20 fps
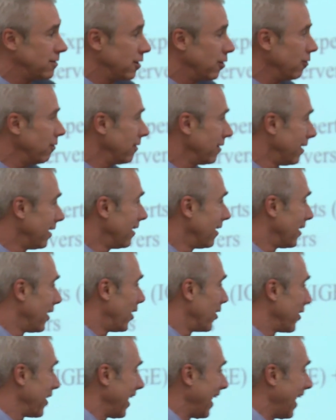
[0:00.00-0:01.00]
you.
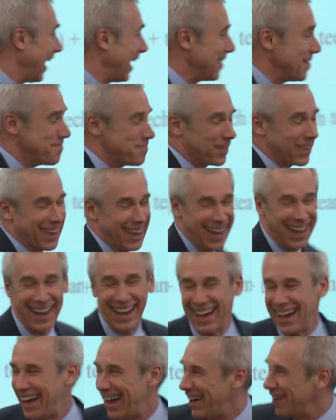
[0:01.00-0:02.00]
Okay,
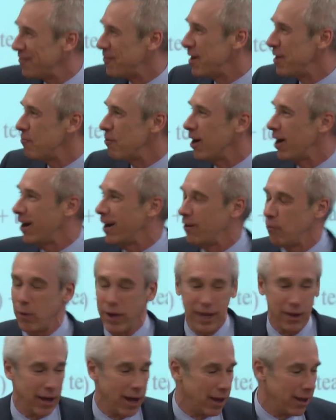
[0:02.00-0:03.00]
we
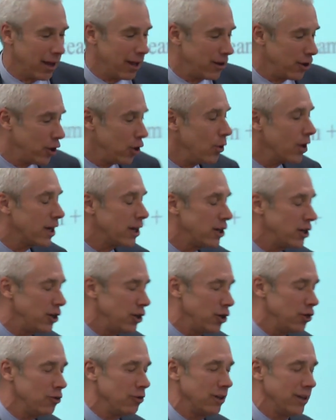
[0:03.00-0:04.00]
knew
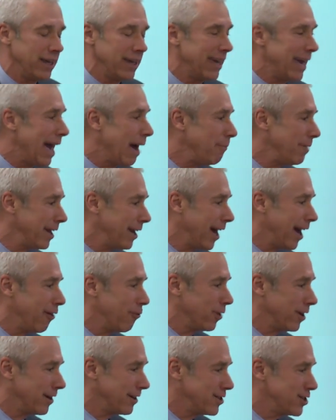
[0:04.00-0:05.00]
acutely. Gabby and I
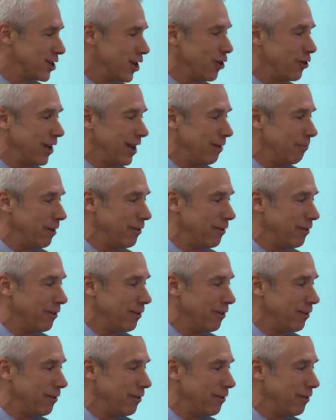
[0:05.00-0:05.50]
were joking